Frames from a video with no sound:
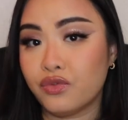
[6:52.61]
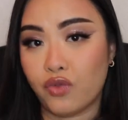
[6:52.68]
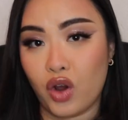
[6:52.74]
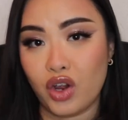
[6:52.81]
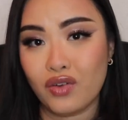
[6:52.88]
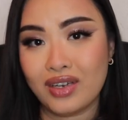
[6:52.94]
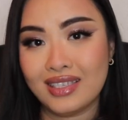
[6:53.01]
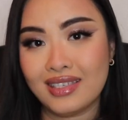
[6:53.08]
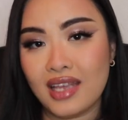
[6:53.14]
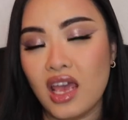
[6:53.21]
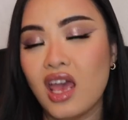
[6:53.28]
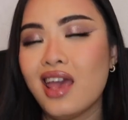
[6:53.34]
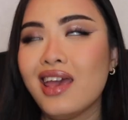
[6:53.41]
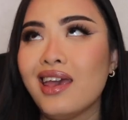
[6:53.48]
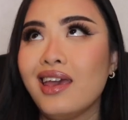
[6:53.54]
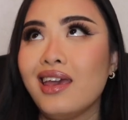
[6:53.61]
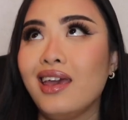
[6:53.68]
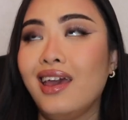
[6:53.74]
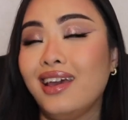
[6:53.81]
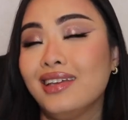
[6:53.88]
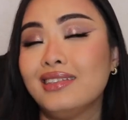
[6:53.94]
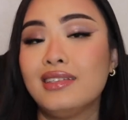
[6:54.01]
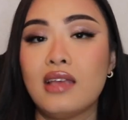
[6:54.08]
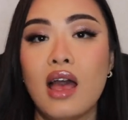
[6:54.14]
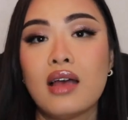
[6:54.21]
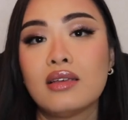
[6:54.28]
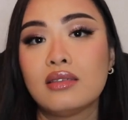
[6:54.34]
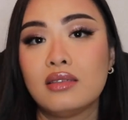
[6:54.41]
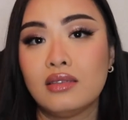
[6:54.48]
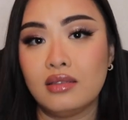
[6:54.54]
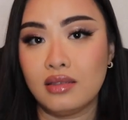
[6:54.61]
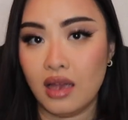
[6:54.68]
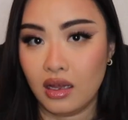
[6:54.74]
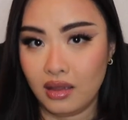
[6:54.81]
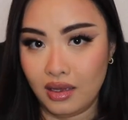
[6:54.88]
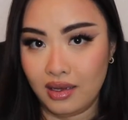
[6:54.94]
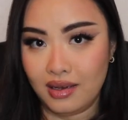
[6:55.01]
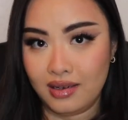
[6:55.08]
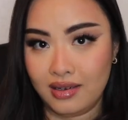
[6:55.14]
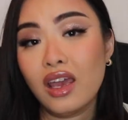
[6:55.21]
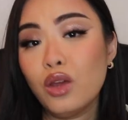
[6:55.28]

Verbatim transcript: fragrance it's Stella.